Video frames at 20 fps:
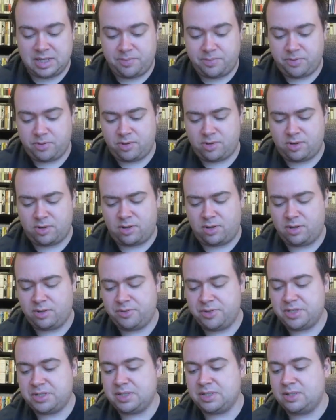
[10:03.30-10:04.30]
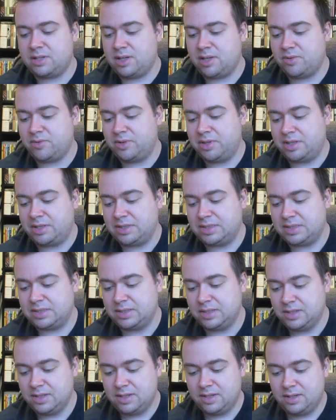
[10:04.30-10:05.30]
up, oh, this is another one
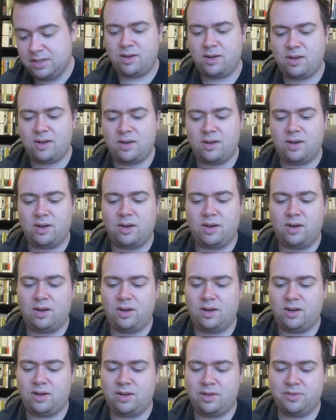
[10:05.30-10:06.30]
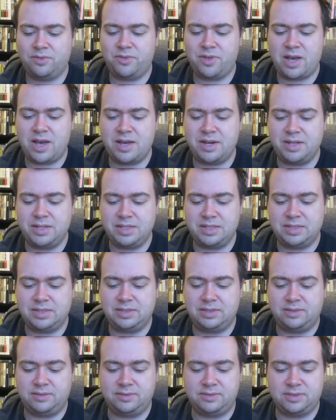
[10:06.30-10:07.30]
that's, oh, that is
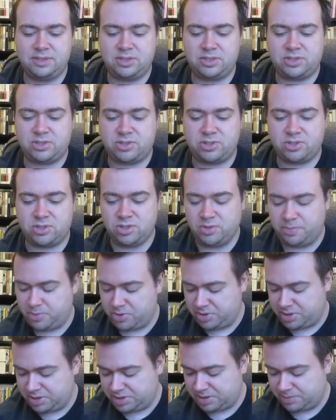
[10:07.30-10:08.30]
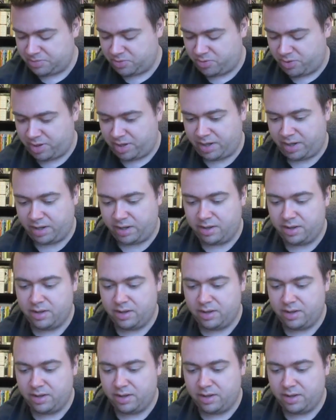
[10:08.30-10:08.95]
super disappointing.